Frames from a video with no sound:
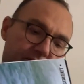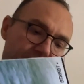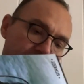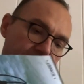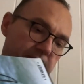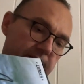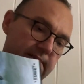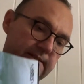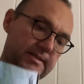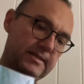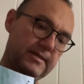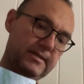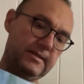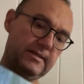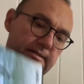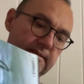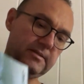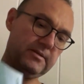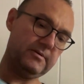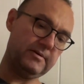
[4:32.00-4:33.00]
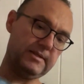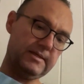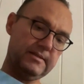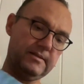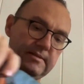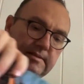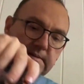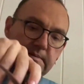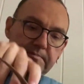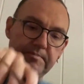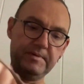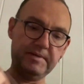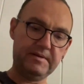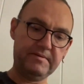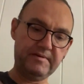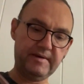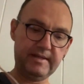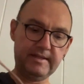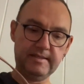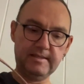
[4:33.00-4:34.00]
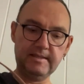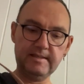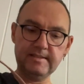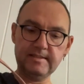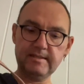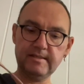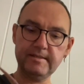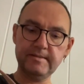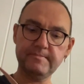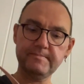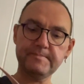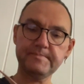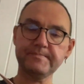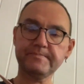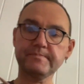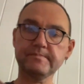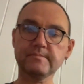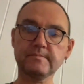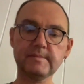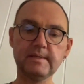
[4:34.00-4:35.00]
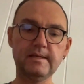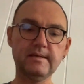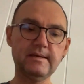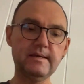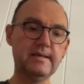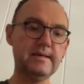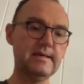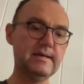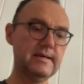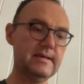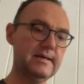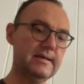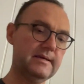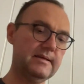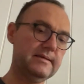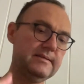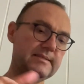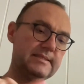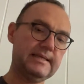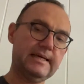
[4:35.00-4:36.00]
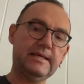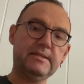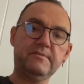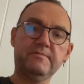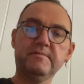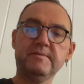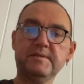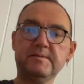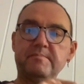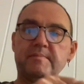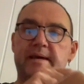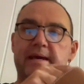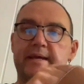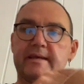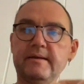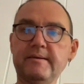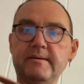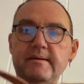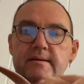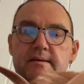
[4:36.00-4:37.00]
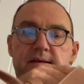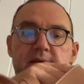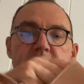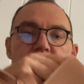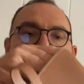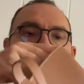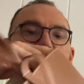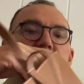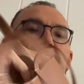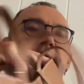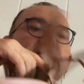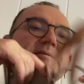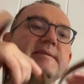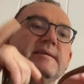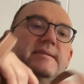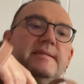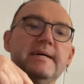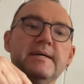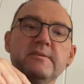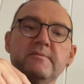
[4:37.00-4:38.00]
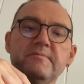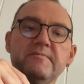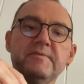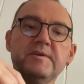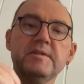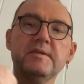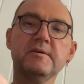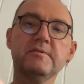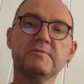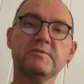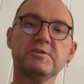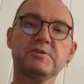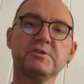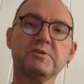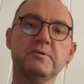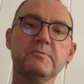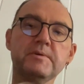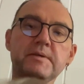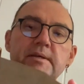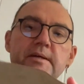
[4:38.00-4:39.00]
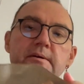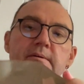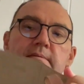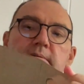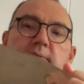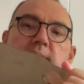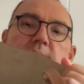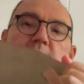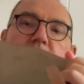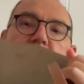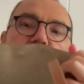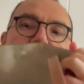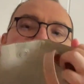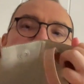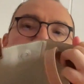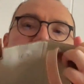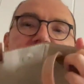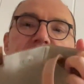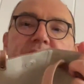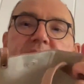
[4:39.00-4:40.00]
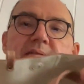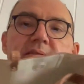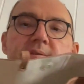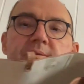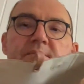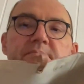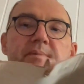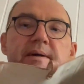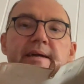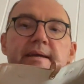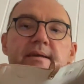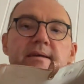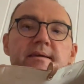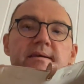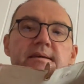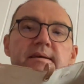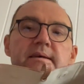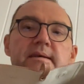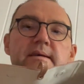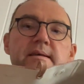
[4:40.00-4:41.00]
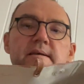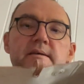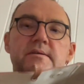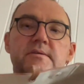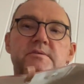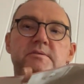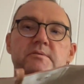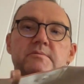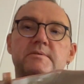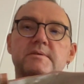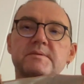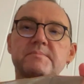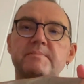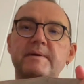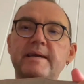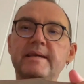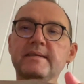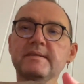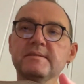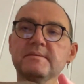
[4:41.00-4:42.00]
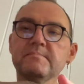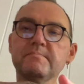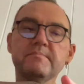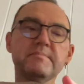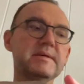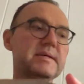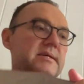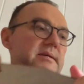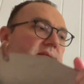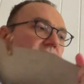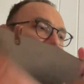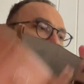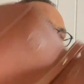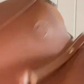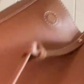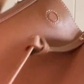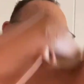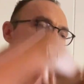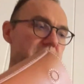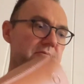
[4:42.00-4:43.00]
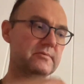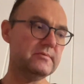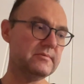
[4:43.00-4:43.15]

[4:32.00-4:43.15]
you will see, it's gonna disappear very easily inside of this bag. And there is a ton of videos showing how laptops in this bag, so this bag is big enough to do